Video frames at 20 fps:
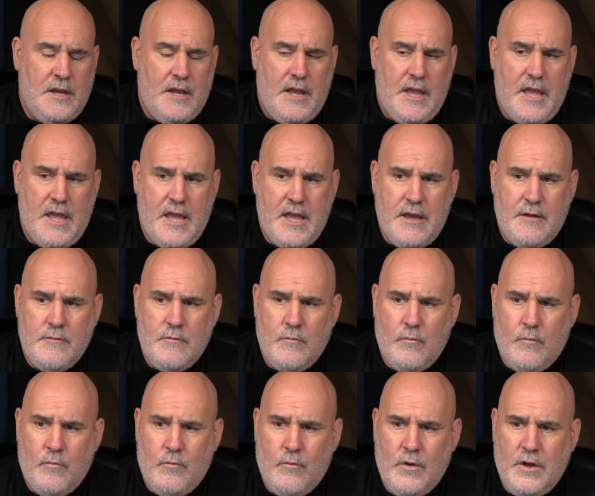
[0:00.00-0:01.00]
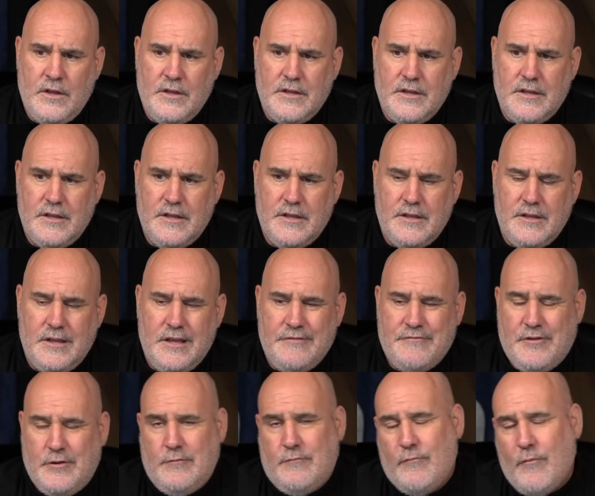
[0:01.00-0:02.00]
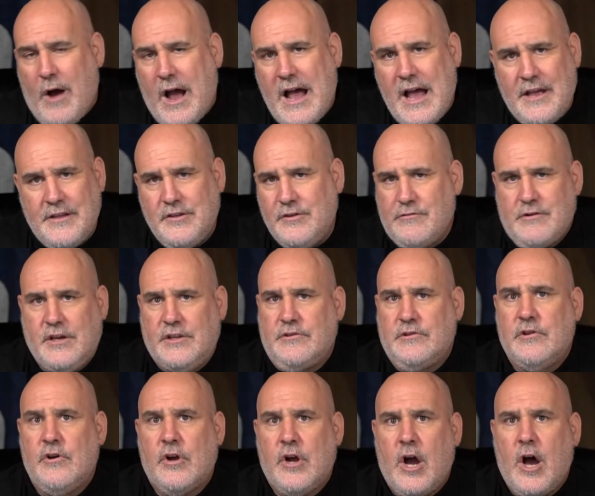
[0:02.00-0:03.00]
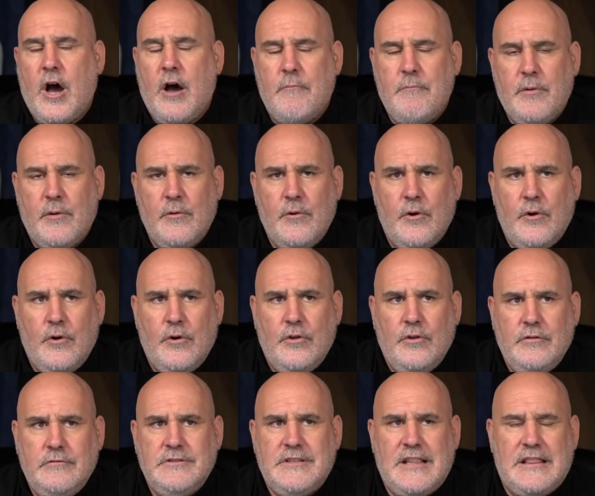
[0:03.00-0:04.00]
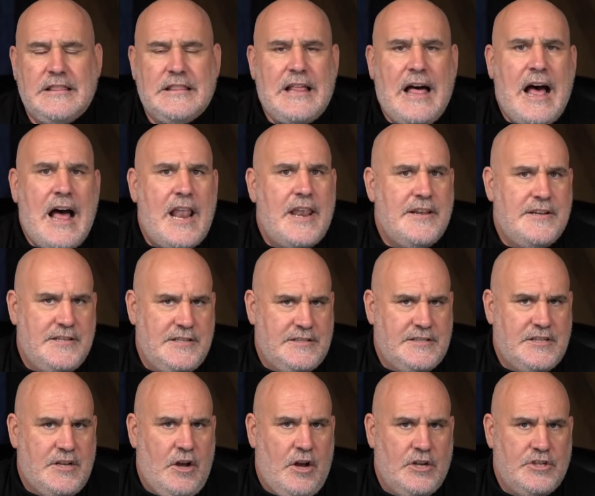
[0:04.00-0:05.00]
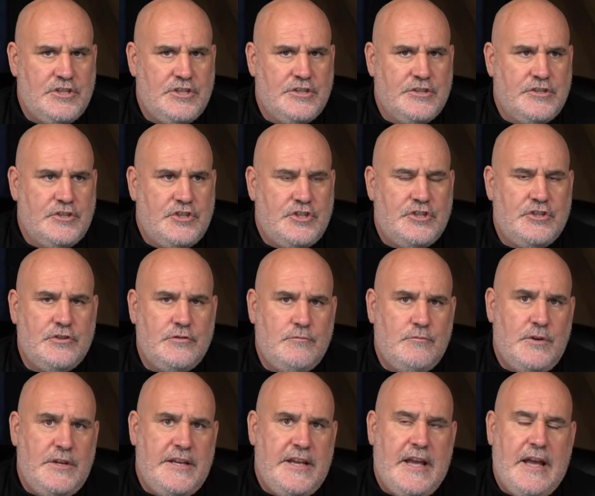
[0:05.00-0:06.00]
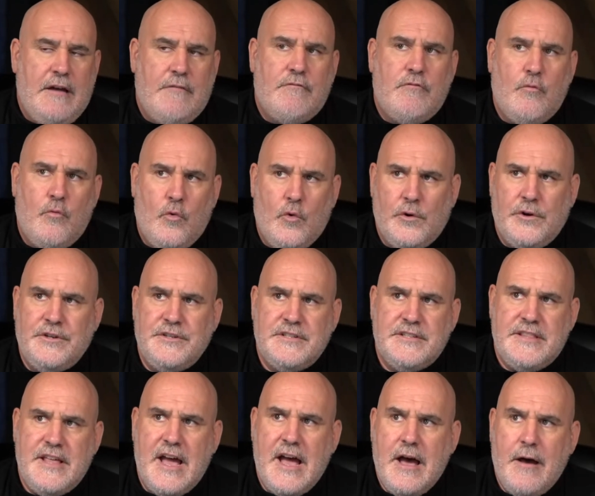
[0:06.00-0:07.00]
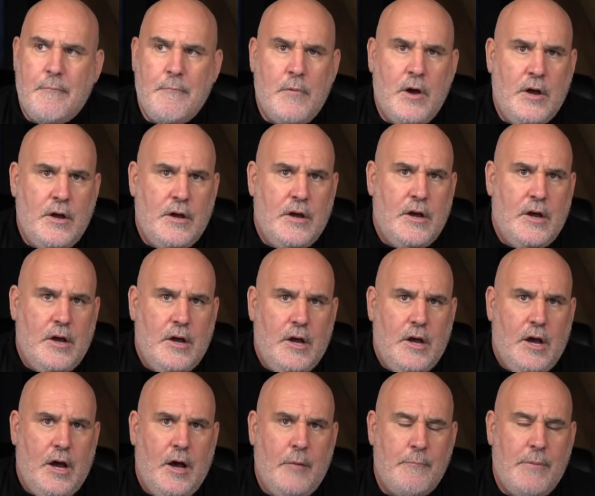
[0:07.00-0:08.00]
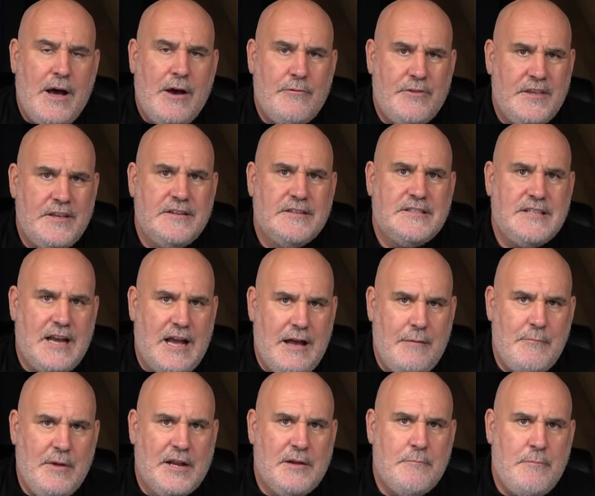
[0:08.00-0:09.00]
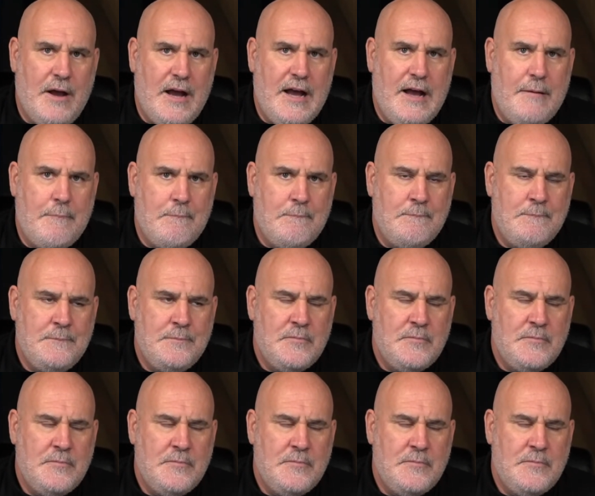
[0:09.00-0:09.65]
And what, if you want, you can look up. There was a lot of discussion. Should we have warned them about the atomic bomb?